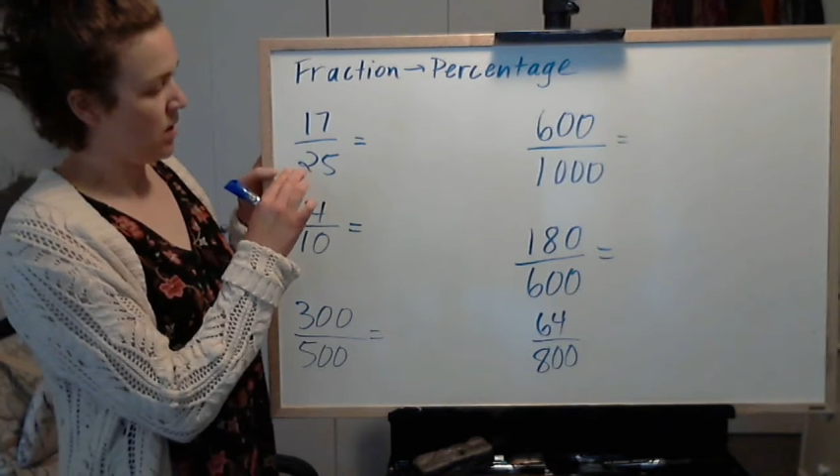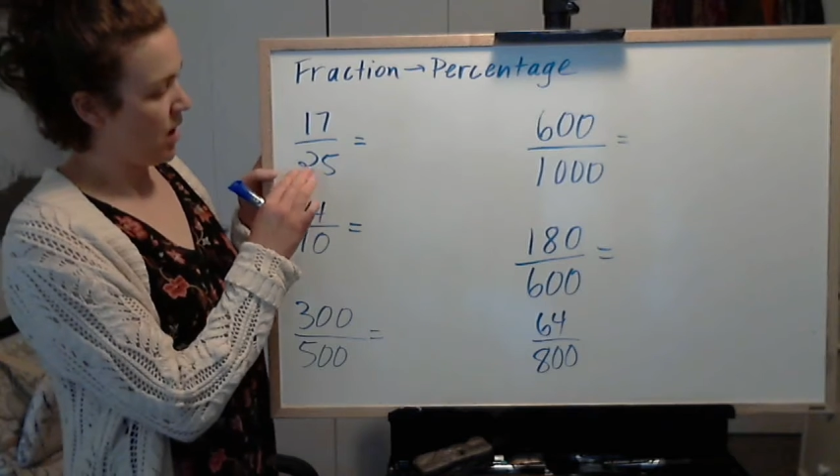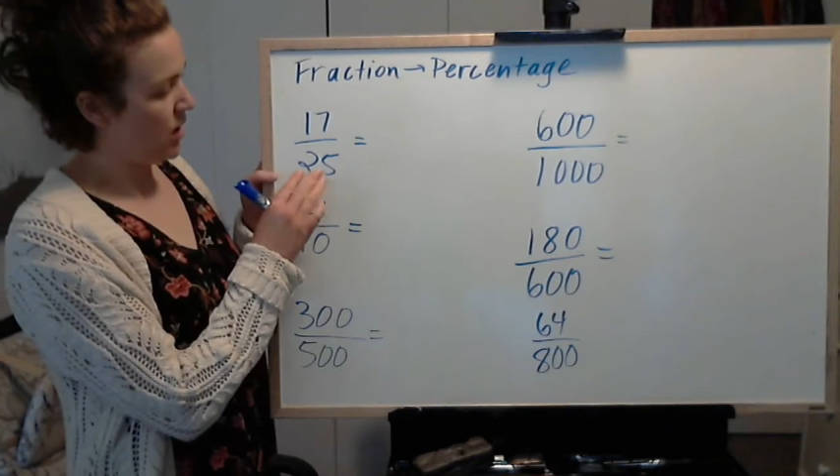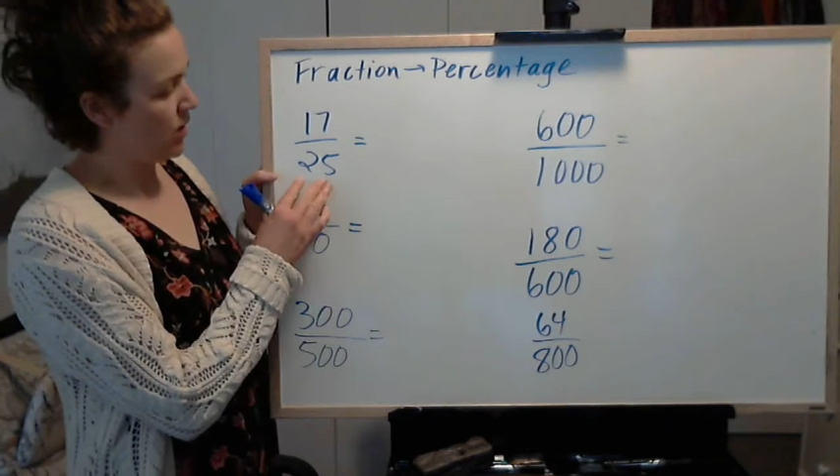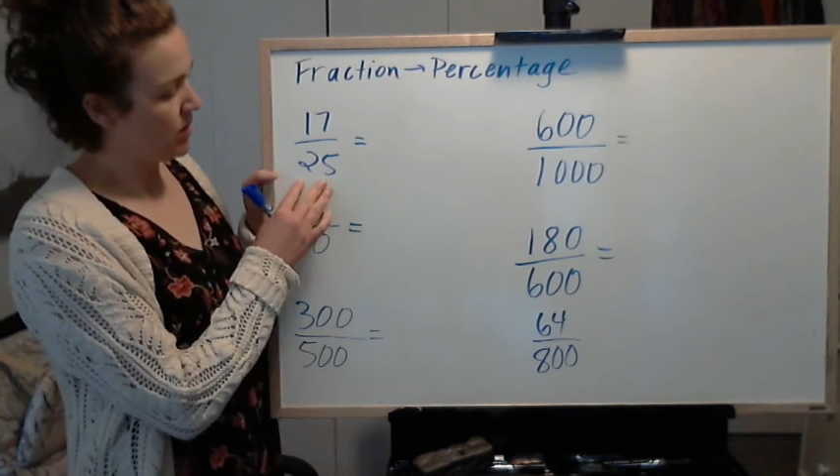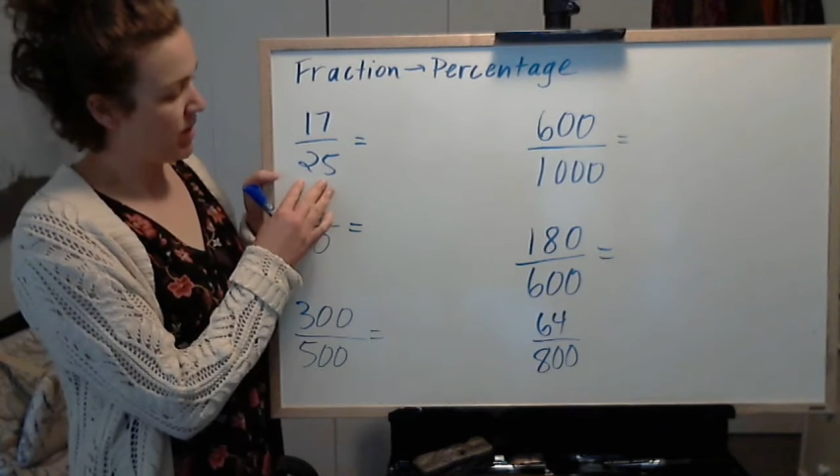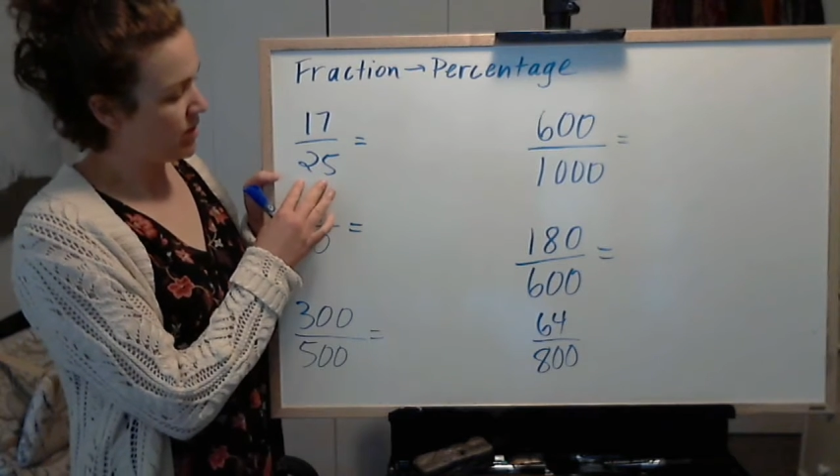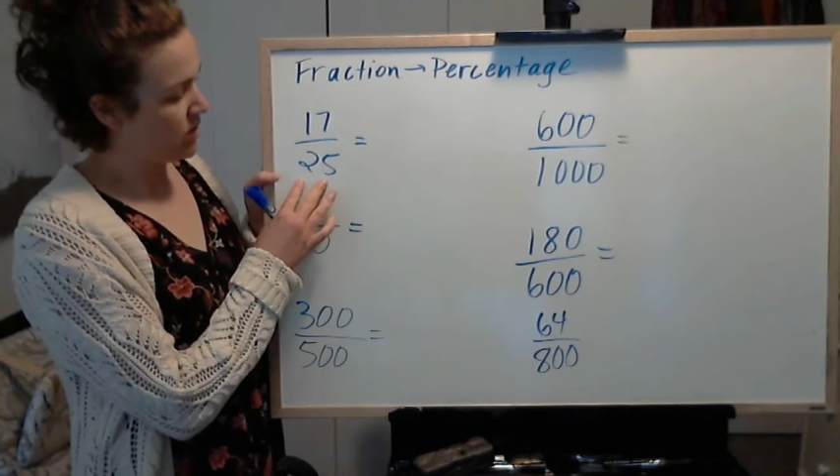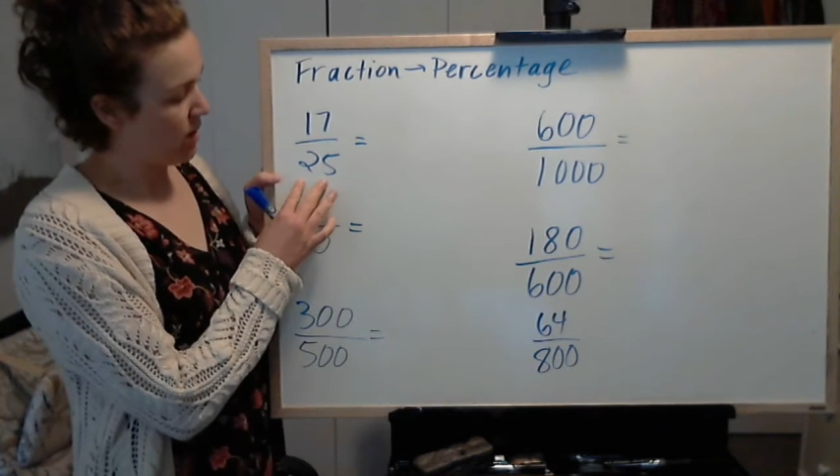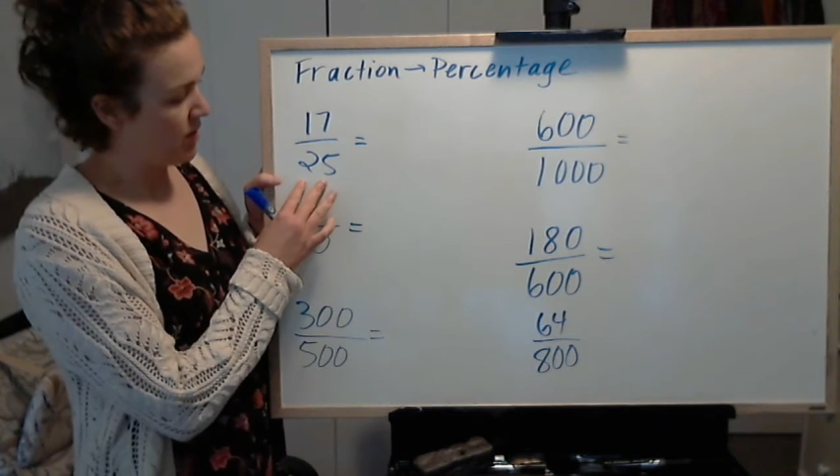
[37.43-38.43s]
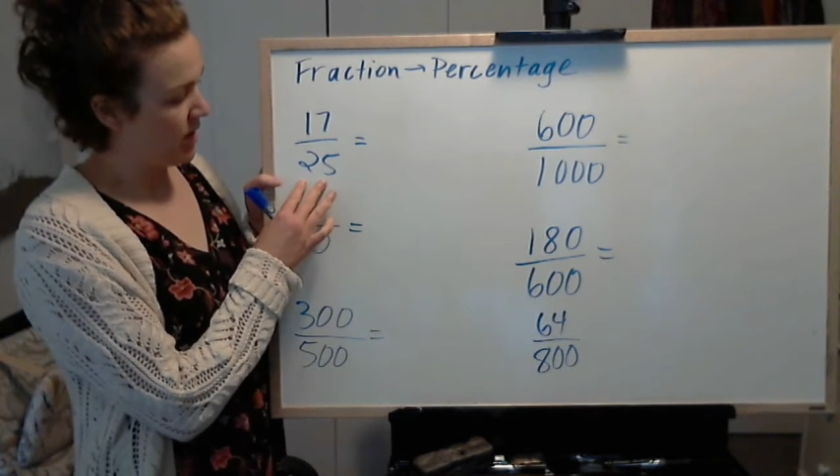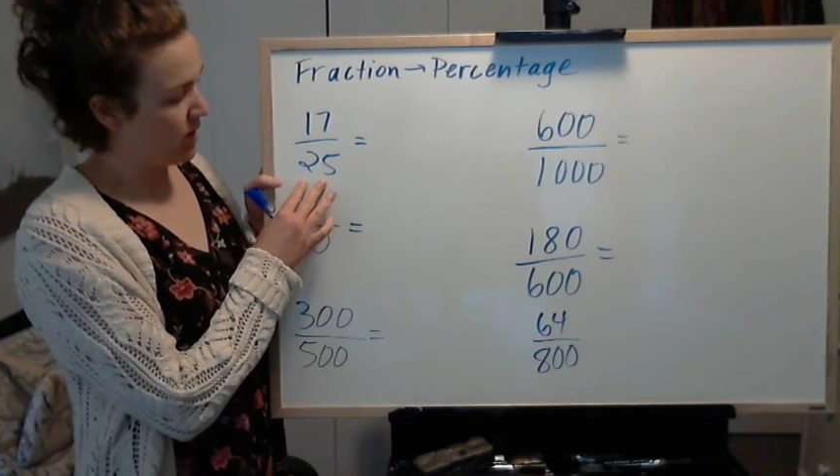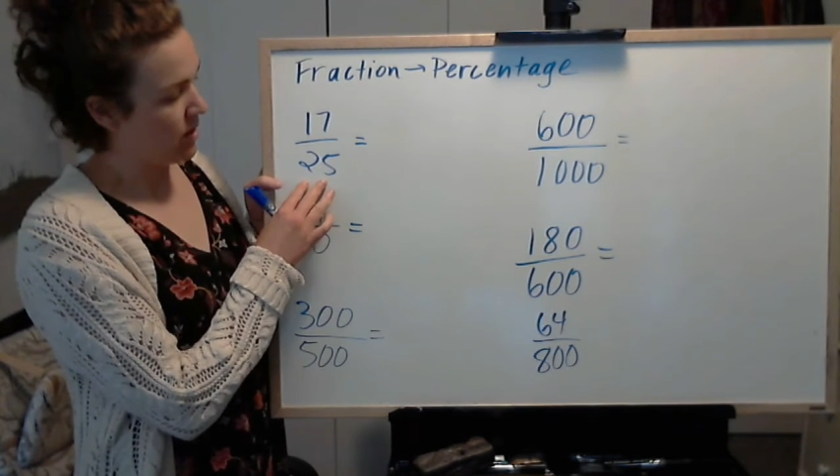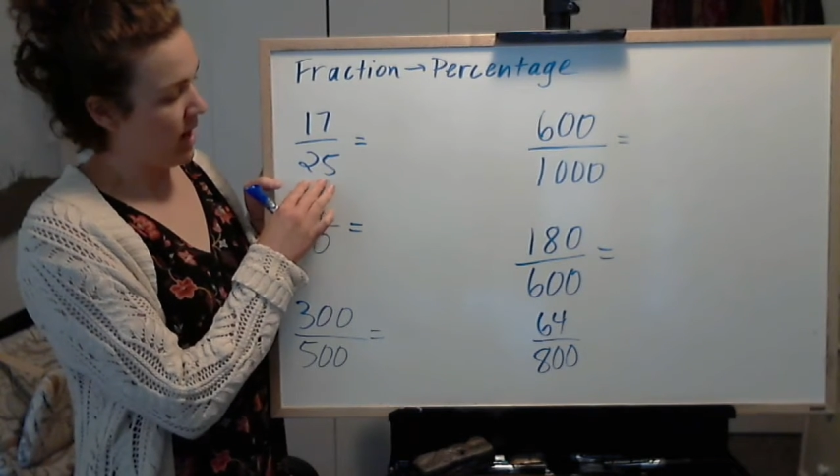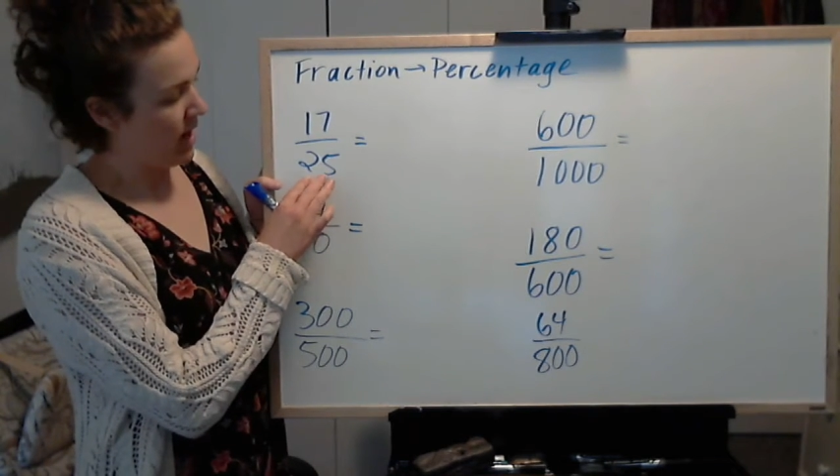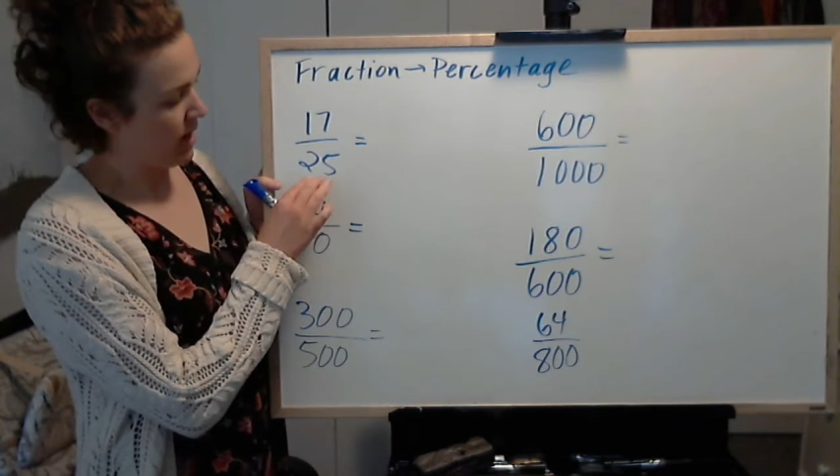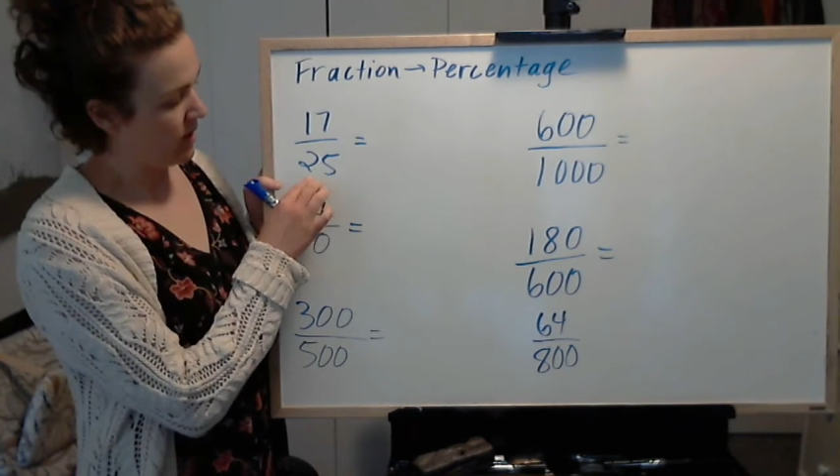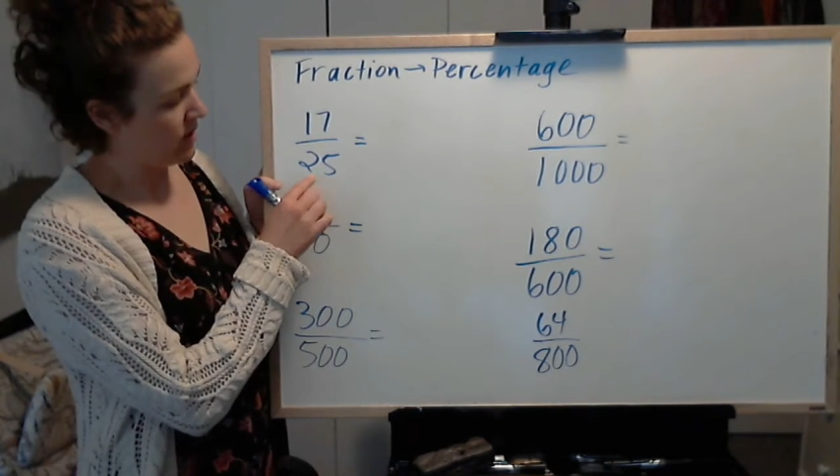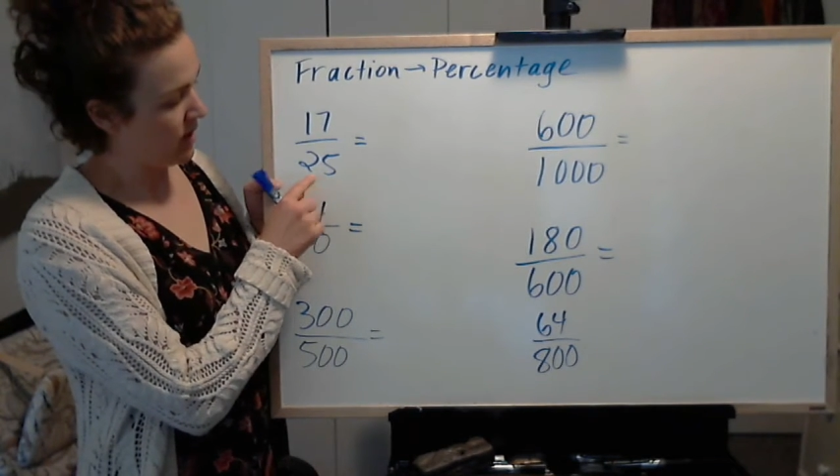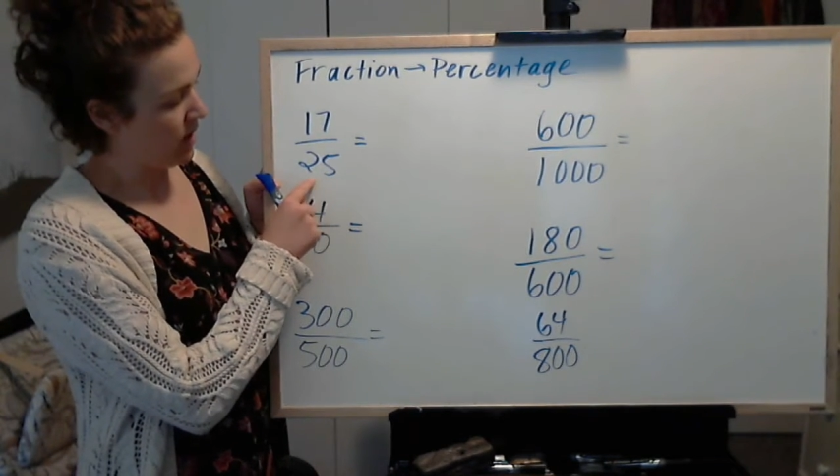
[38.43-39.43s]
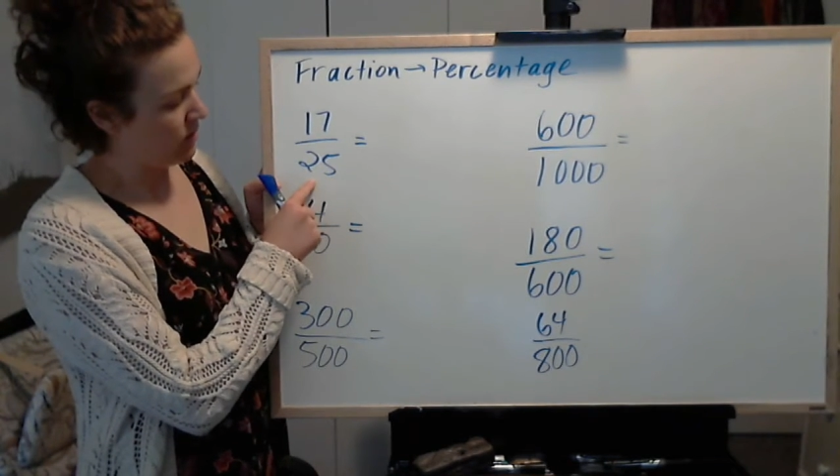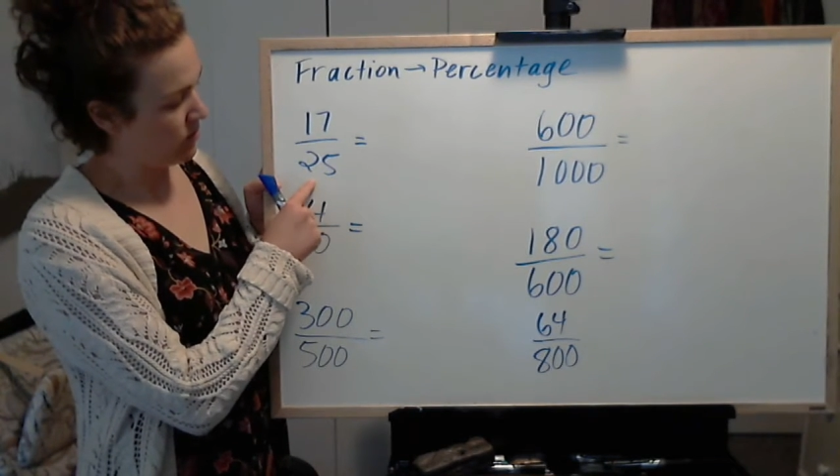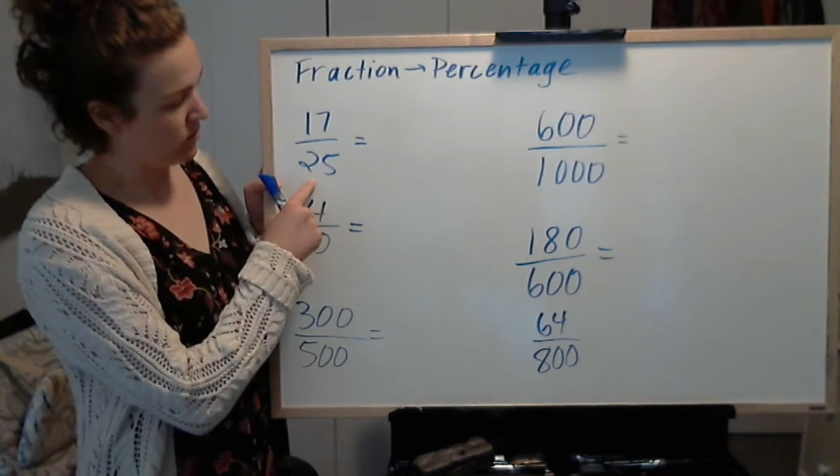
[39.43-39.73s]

I look at my denominator and I say,